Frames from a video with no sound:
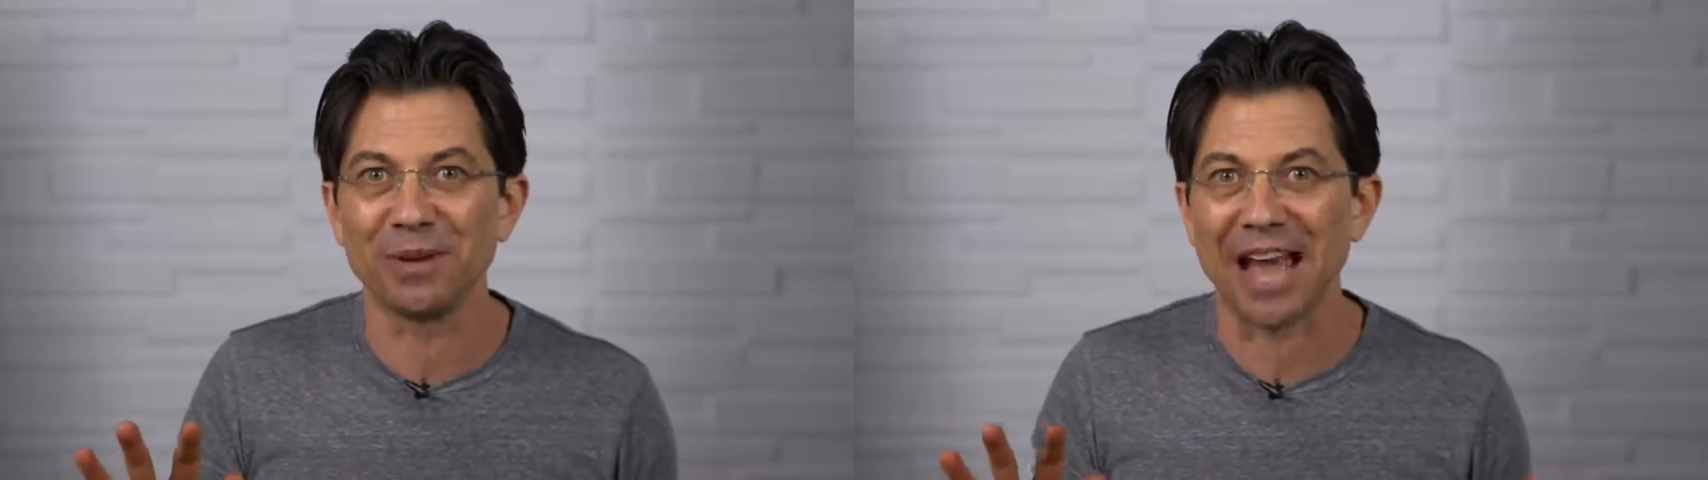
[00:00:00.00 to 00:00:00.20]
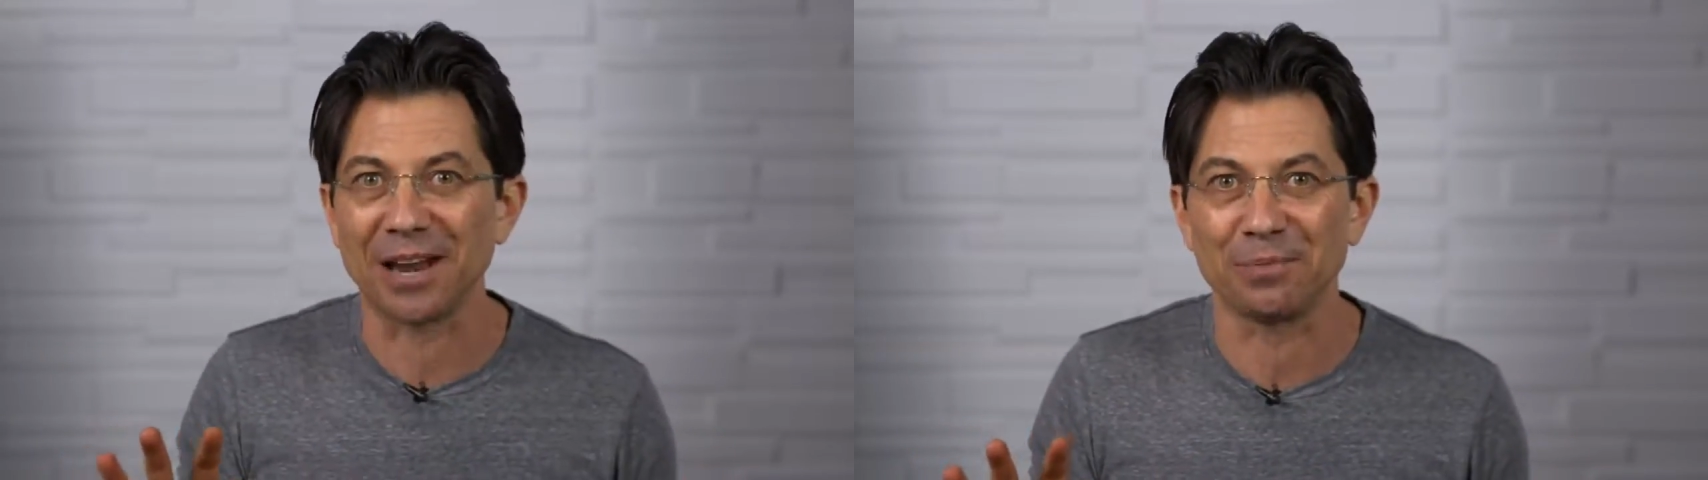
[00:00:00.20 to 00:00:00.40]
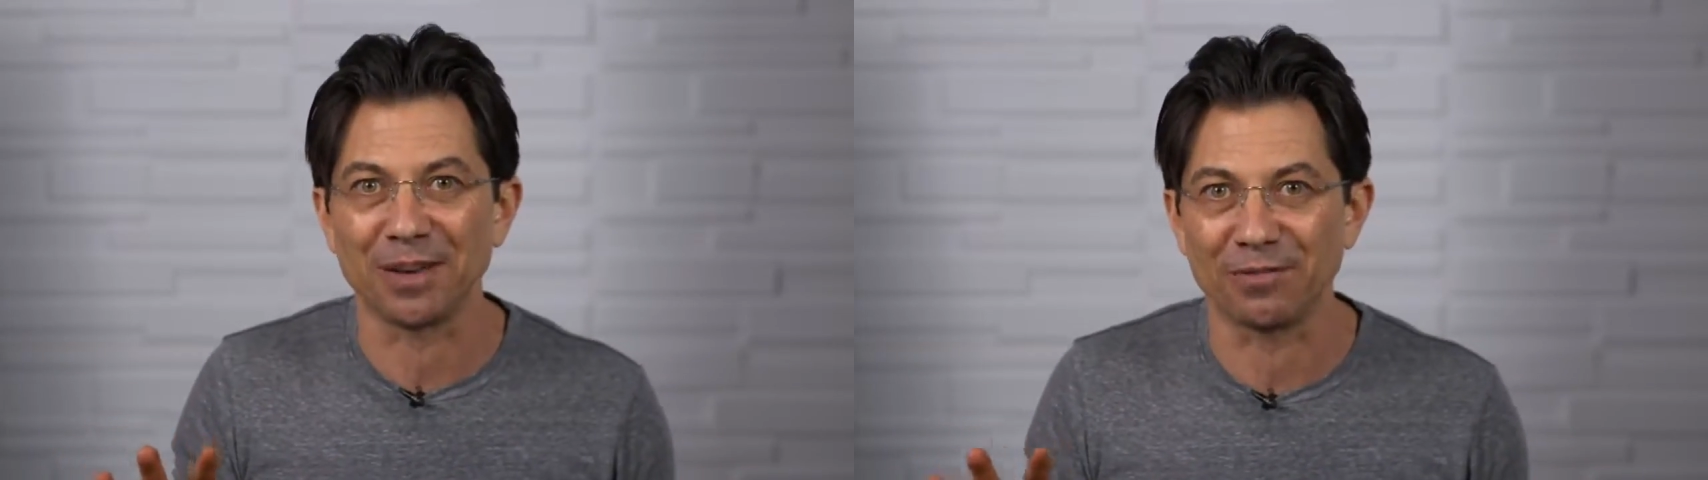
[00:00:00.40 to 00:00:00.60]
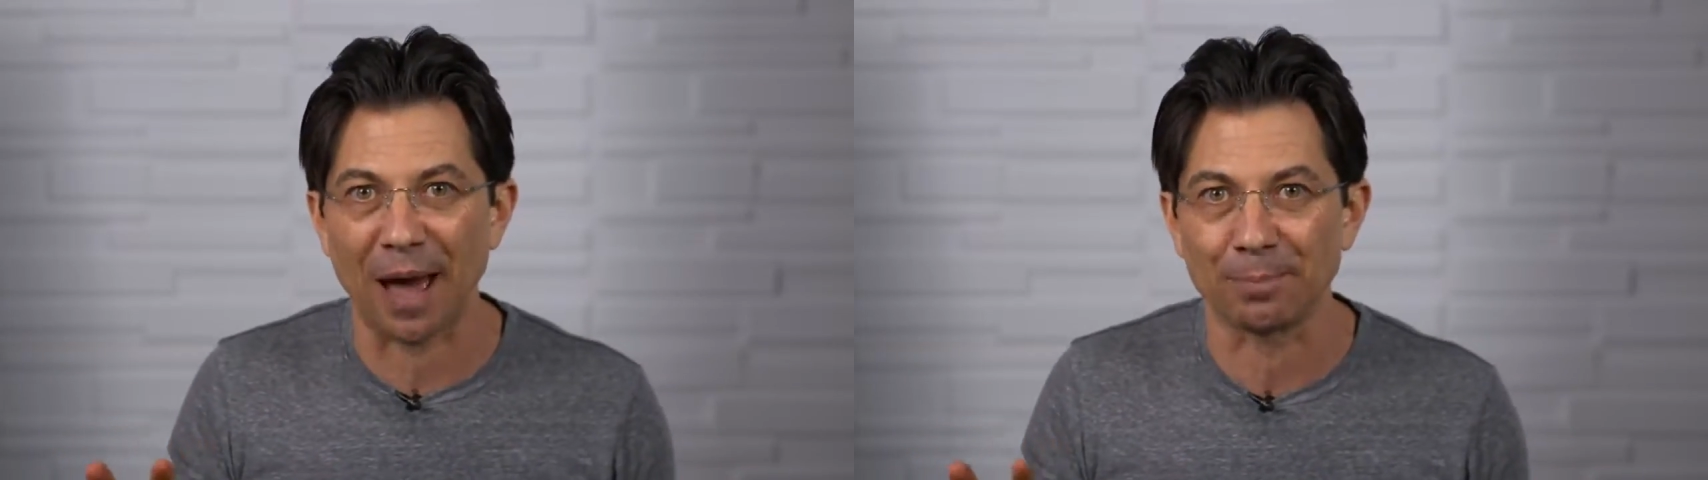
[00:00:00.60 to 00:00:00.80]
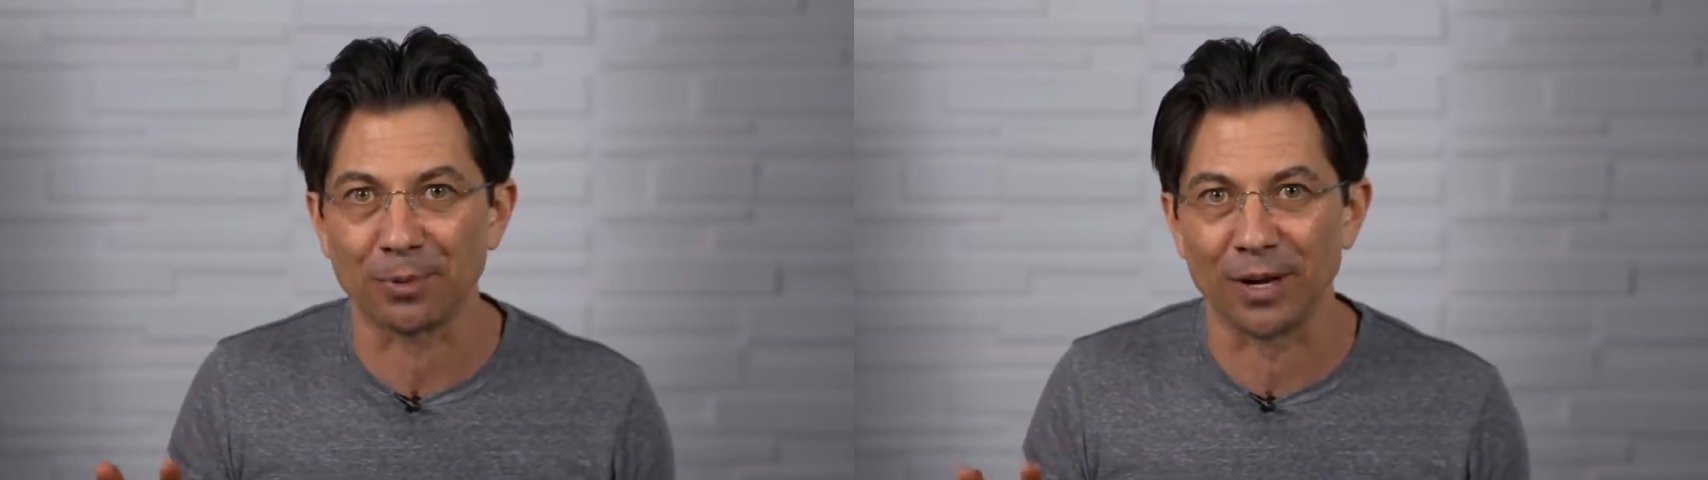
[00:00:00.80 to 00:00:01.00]
me had to be
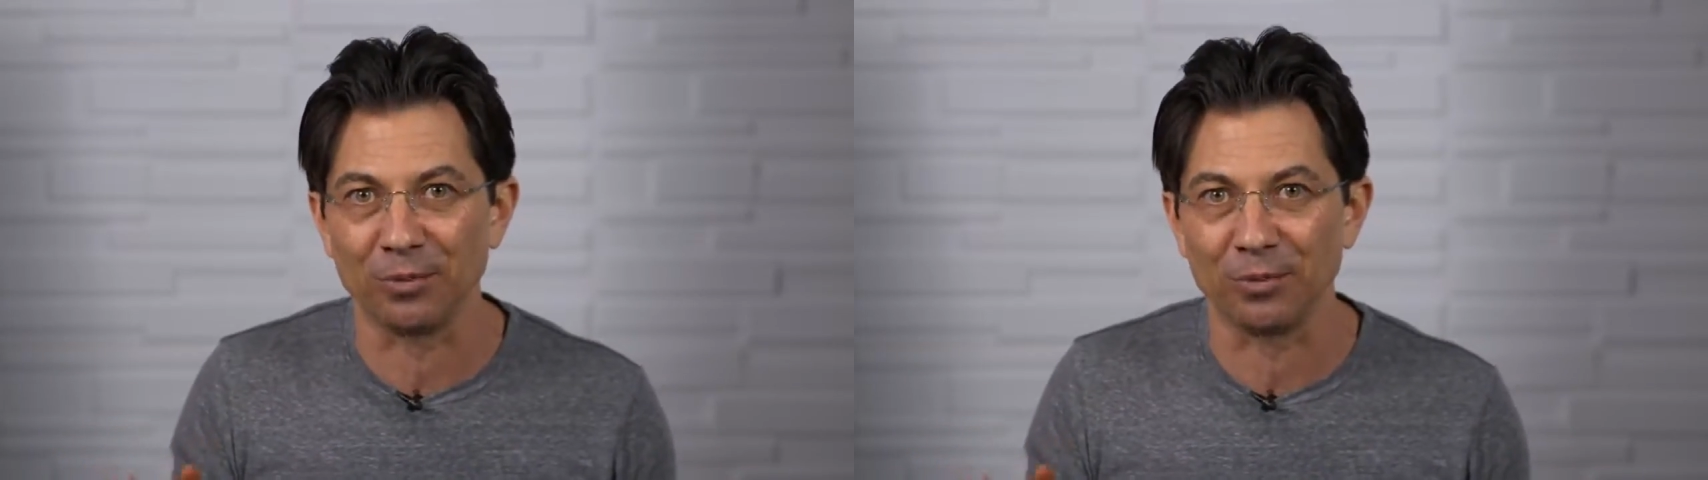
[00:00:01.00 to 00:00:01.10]
evaporated.